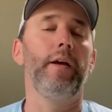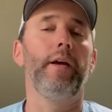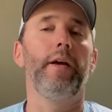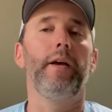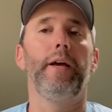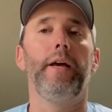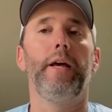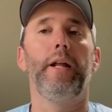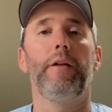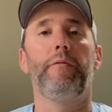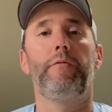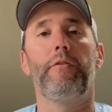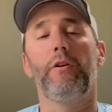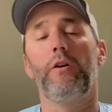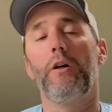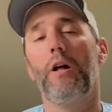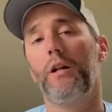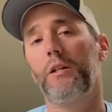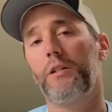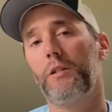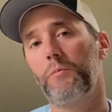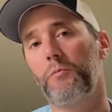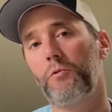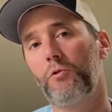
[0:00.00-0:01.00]
And if you're not
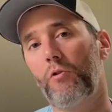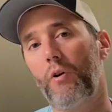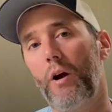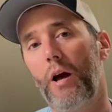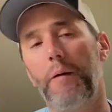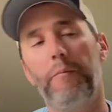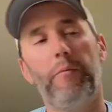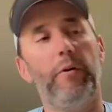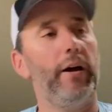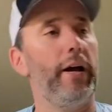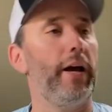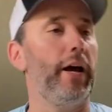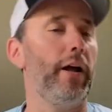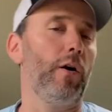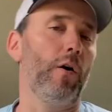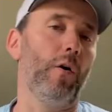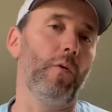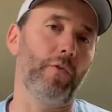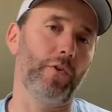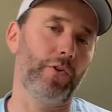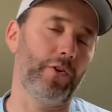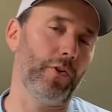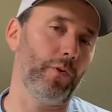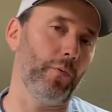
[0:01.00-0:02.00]
a subscriber, head
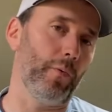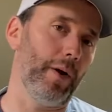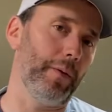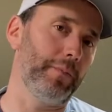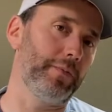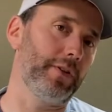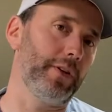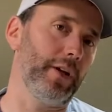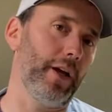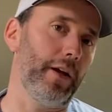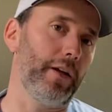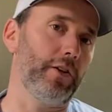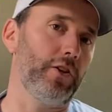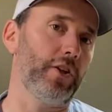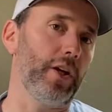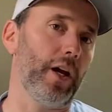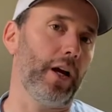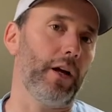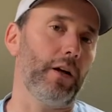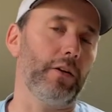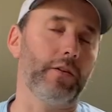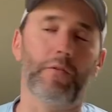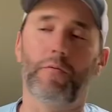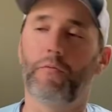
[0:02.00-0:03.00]
over to the website,
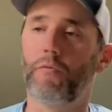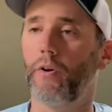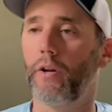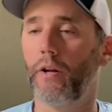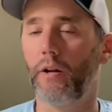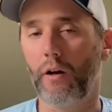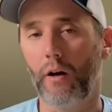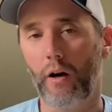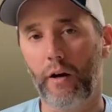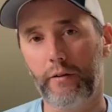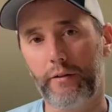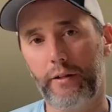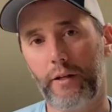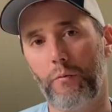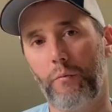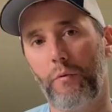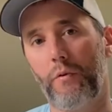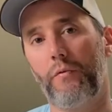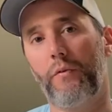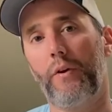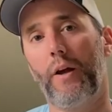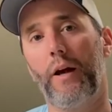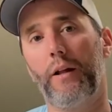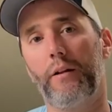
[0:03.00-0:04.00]
check out the free content
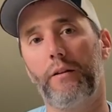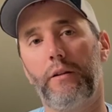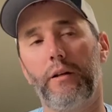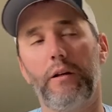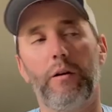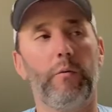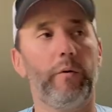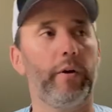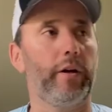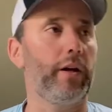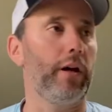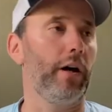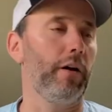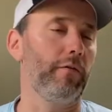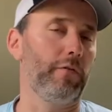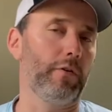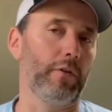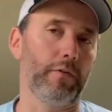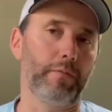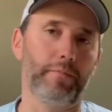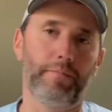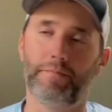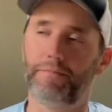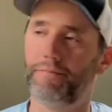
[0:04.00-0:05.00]
we've got there. We
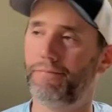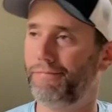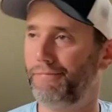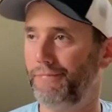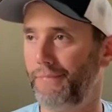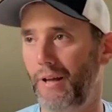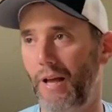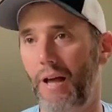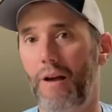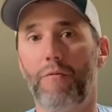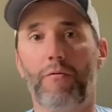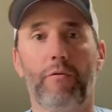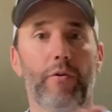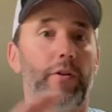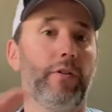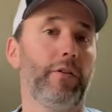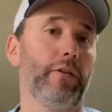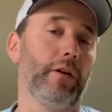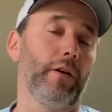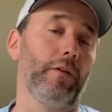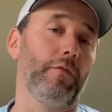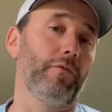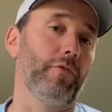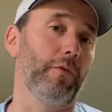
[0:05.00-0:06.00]
cover
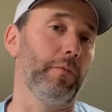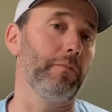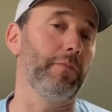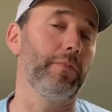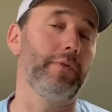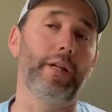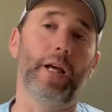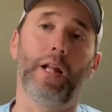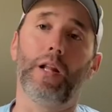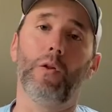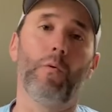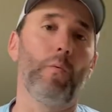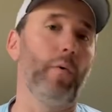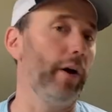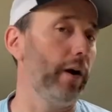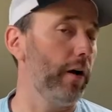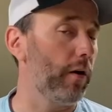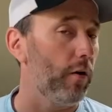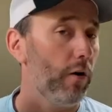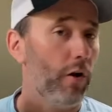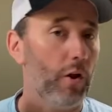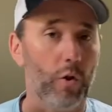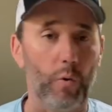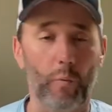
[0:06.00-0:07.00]
everything from
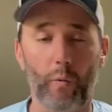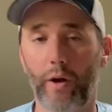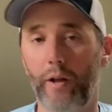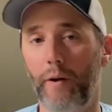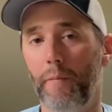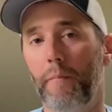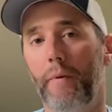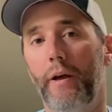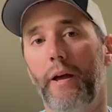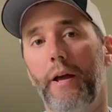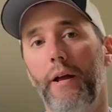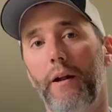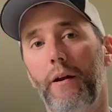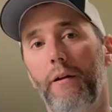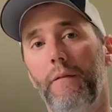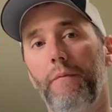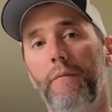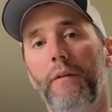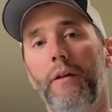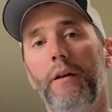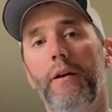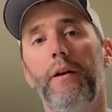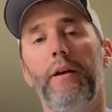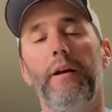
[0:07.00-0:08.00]
Delaware all the way to Maine
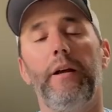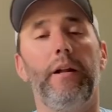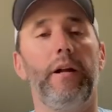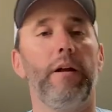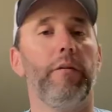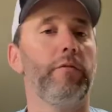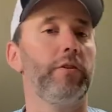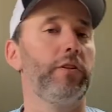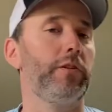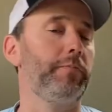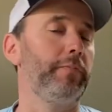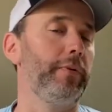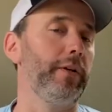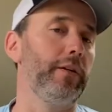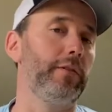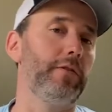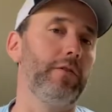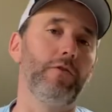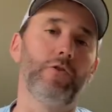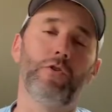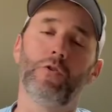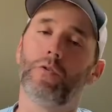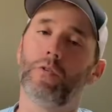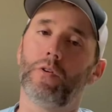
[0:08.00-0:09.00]
and every
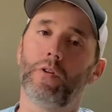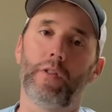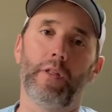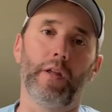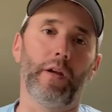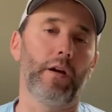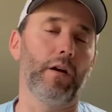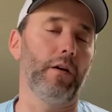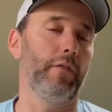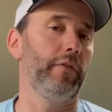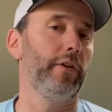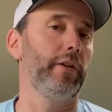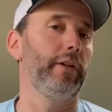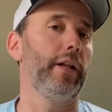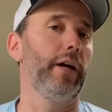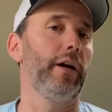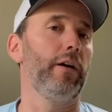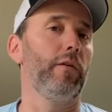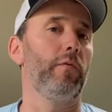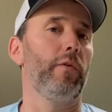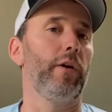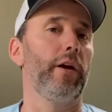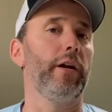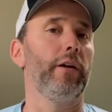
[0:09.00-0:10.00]
species you can think of in
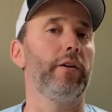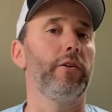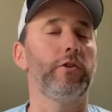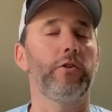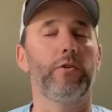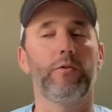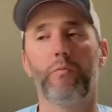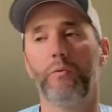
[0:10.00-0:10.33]
that range.